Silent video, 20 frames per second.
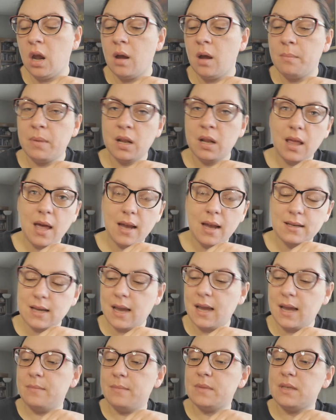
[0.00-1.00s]
But a lot of
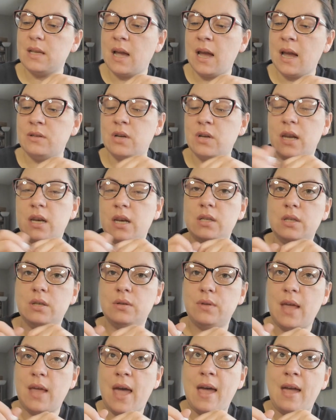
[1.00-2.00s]
times I try to do
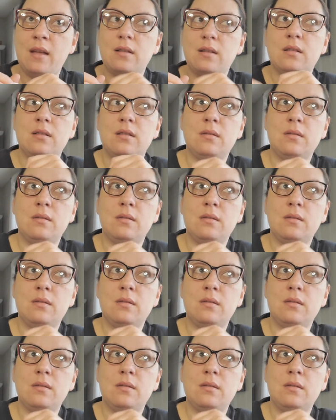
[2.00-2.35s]
that